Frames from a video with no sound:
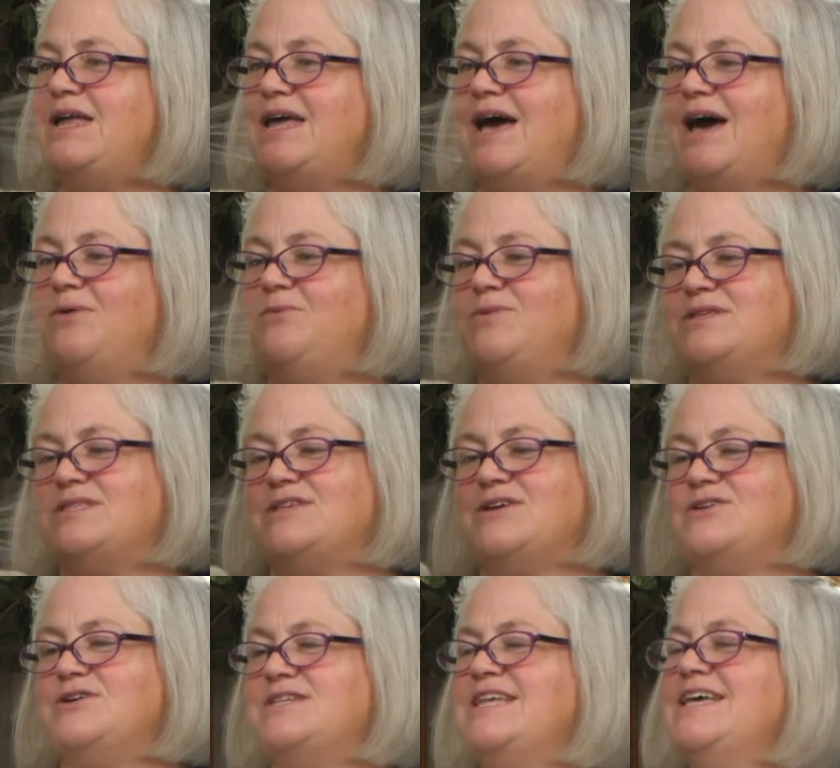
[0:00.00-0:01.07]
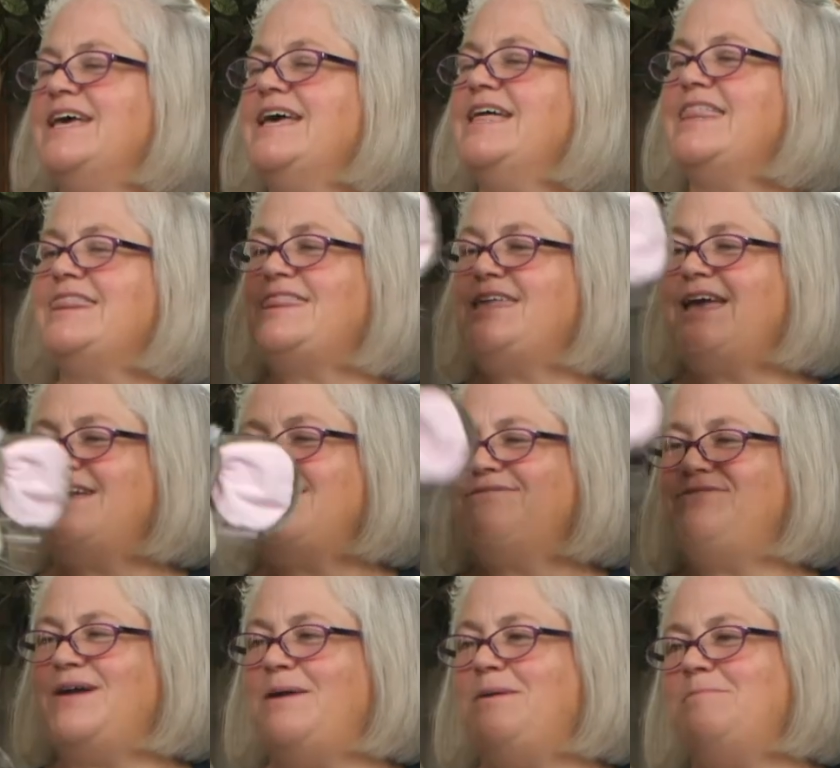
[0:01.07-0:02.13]
hat, Whiskers. Thank you
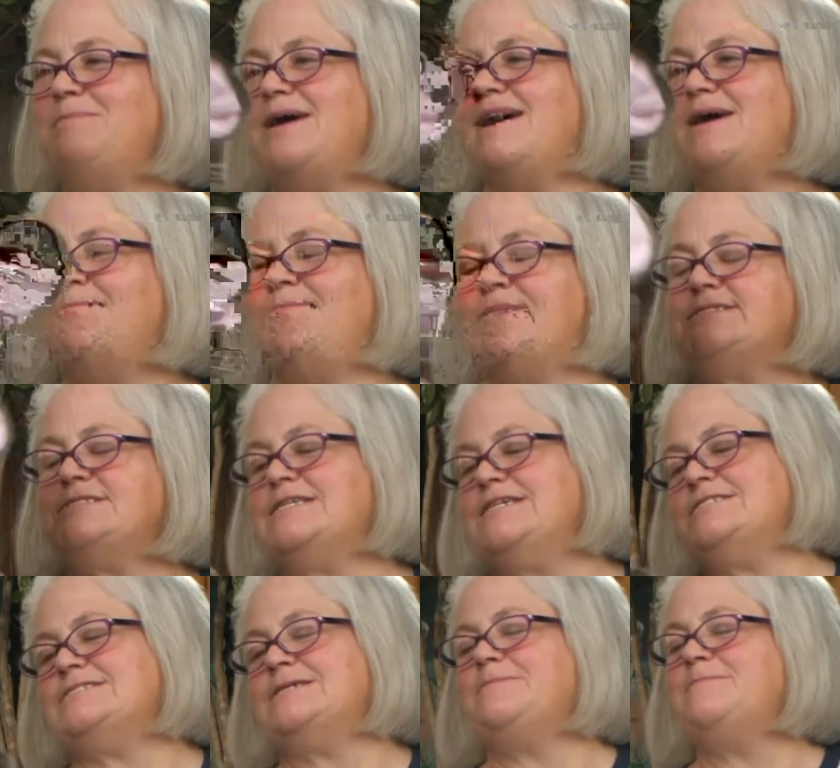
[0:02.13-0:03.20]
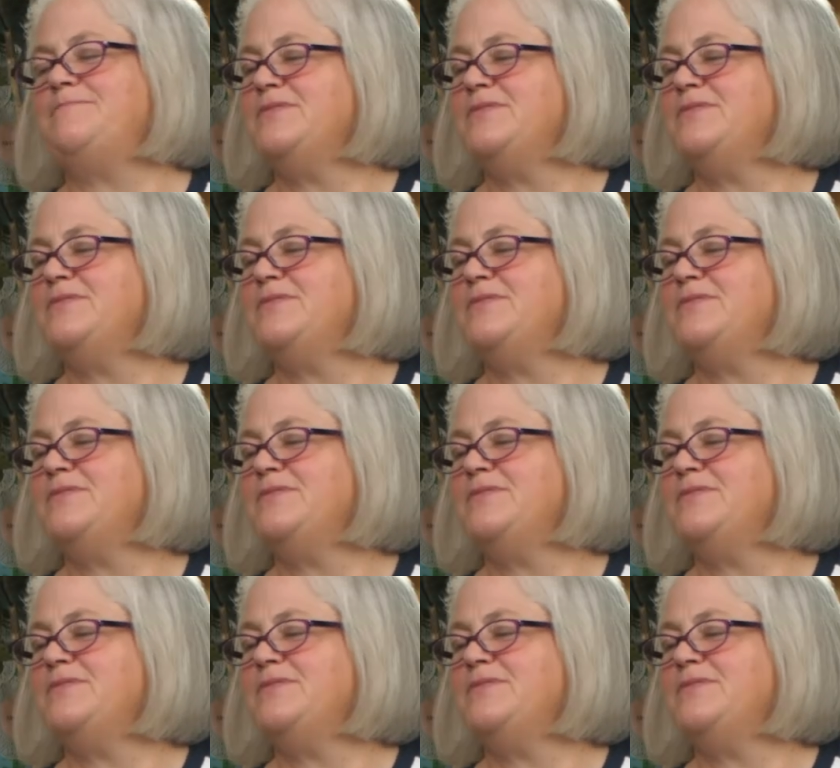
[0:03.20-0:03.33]
very much, Miss Lisa.